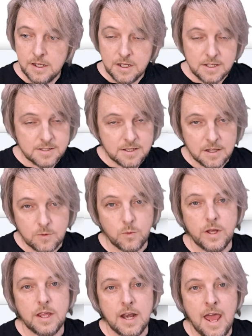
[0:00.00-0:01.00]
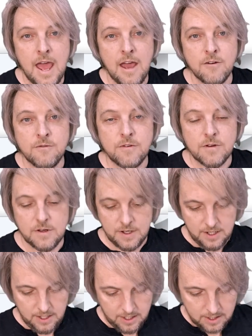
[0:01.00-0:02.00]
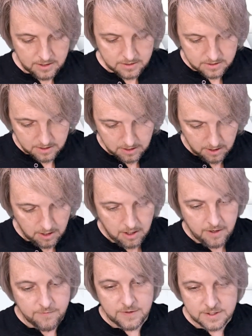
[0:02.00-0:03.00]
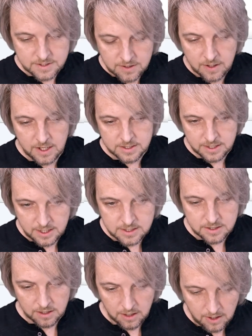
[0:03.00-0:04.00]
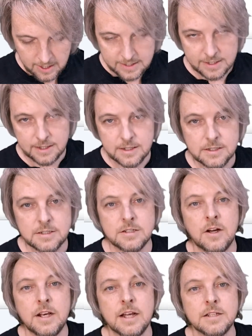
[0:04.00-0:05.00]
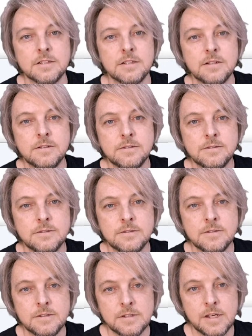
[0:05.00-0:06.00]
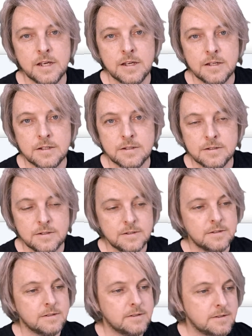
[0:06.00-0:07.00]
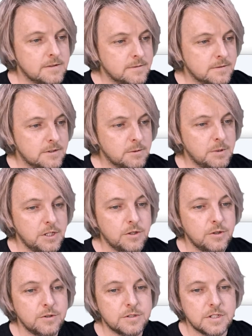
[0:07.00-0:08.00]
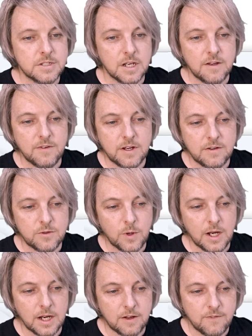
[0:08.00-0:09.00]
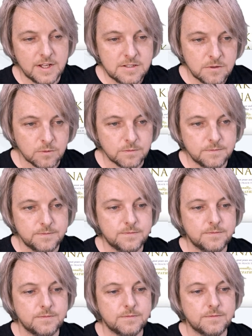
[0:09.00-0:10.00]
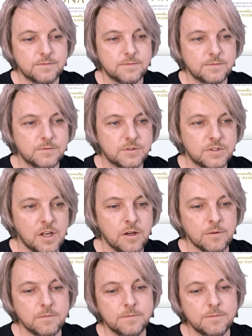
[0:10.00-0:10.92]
is so that we can have his life inside us, his light inside us. Yeah? To be used as a living dwelling, a vessel. So,